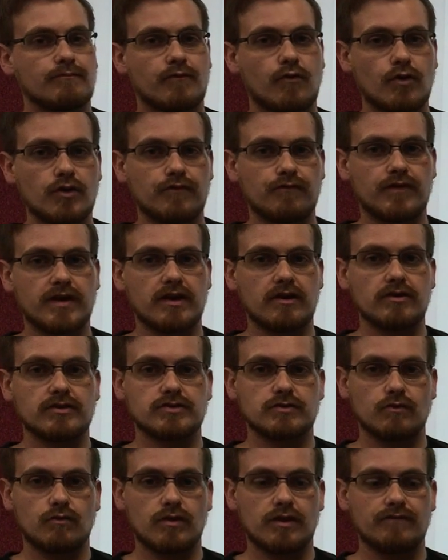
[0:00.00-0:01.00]
4th finger
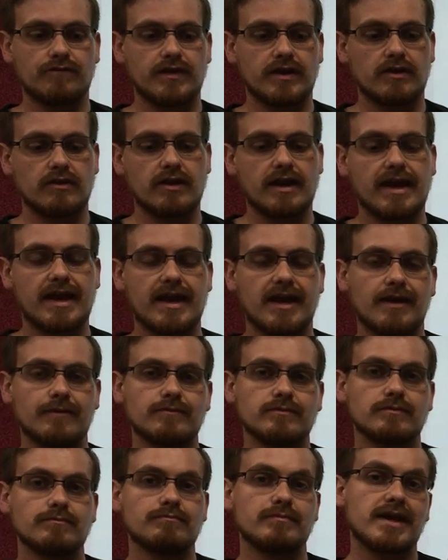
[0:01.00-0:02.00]
to 1 finger A.
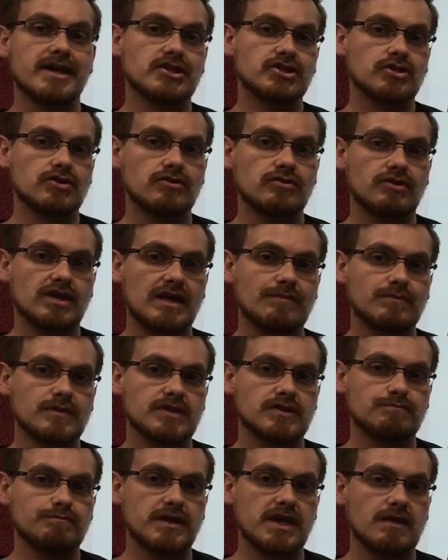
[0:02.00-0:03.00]
Make sure you keep the
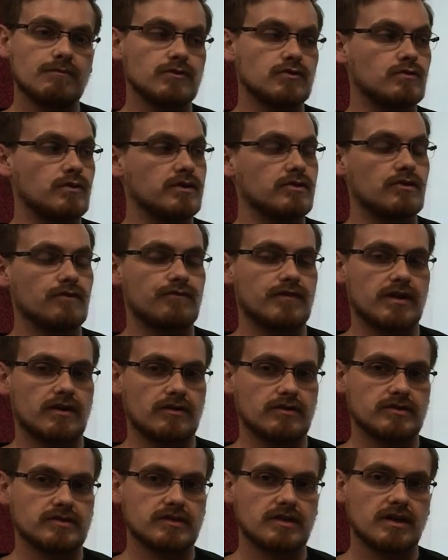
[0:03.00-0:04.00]
speed between your
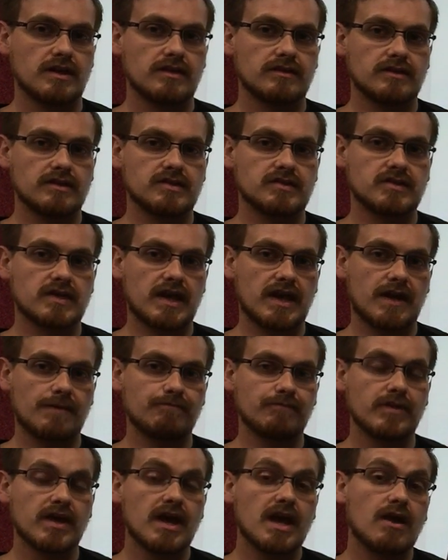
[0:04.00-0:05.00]
fingers the
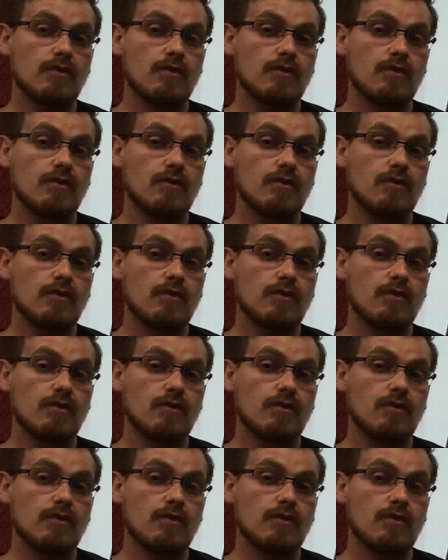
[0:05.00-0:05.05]
same.